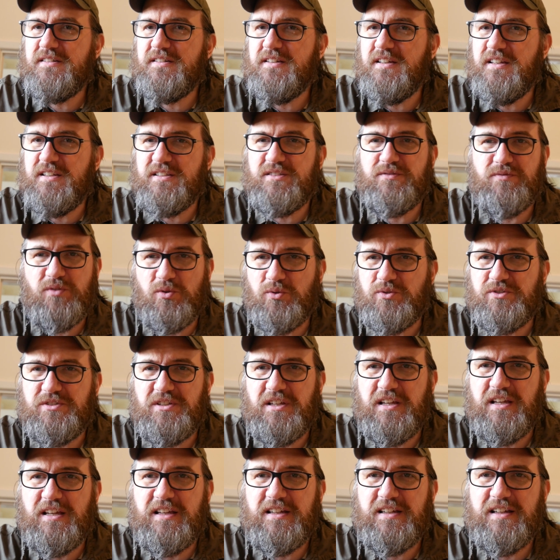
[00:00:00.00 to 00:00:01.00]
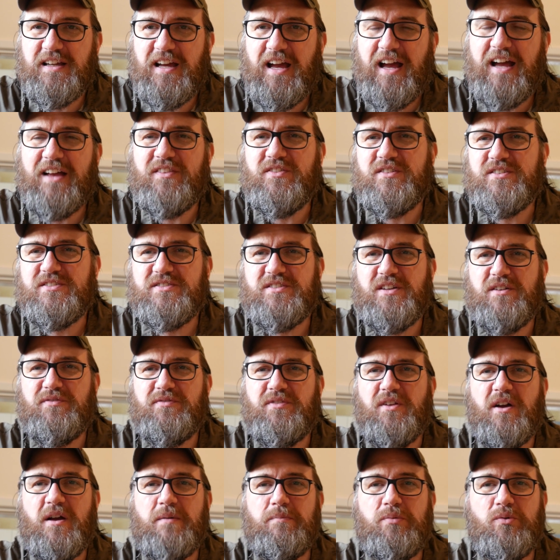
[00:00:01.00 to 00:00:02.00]
is faulty, and the stuff
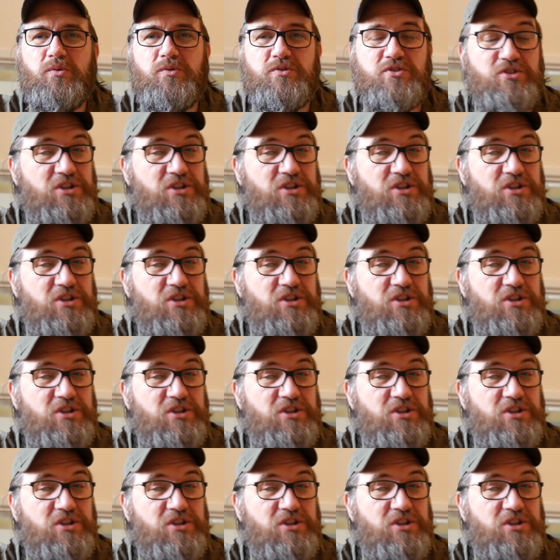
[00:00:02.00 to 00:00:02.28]
that I bought